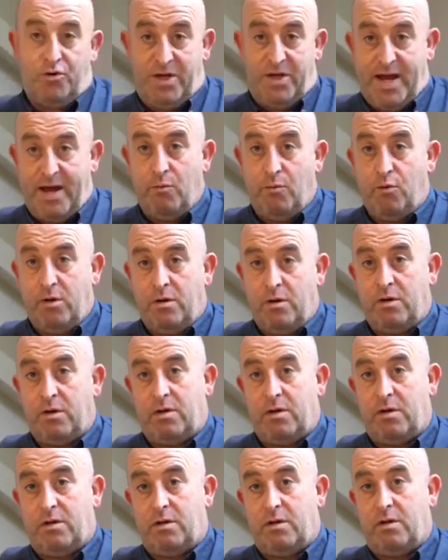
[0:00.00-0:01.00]

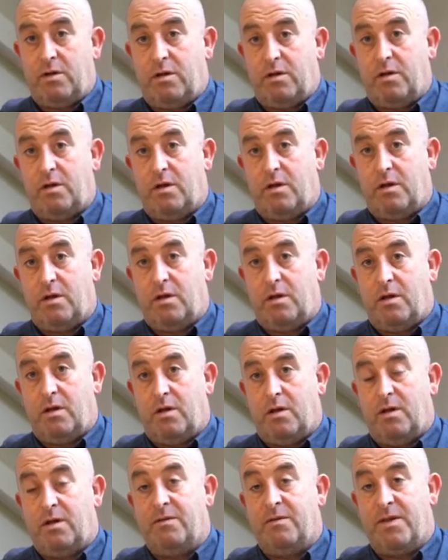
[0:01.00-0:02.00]
network
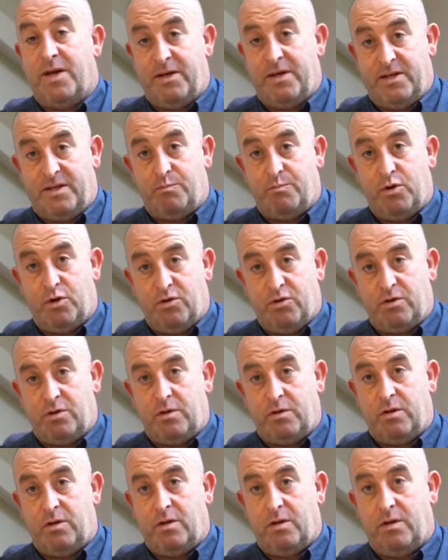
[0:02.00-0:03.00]
at their
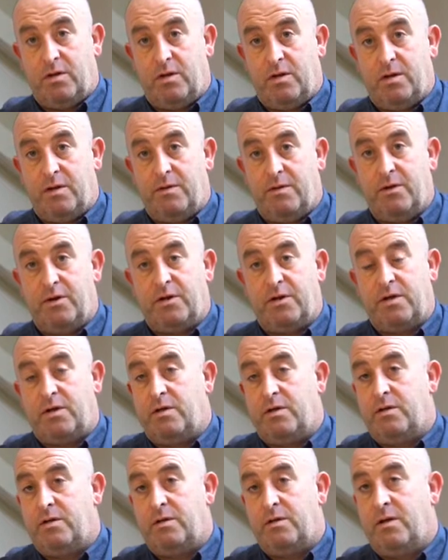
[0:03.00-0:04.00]
disposal that
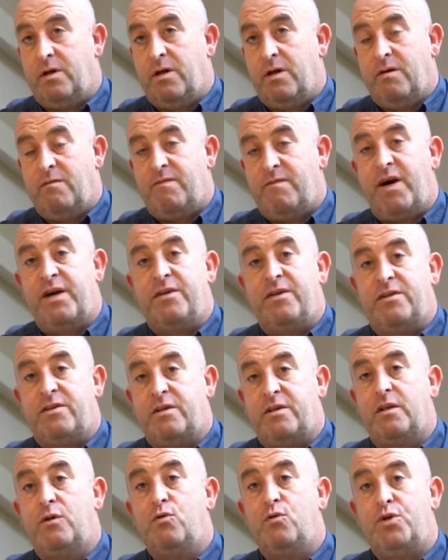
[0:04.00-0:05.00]
can find a
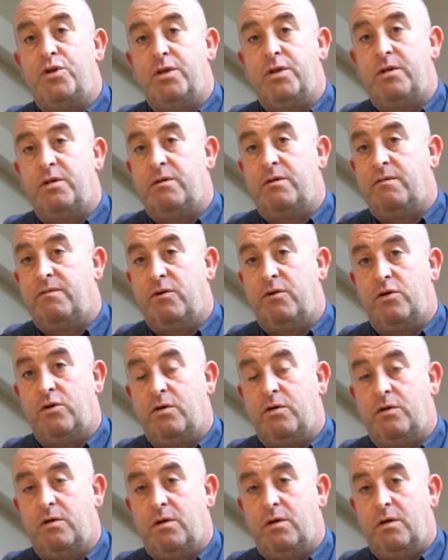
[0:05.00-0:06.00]
solution for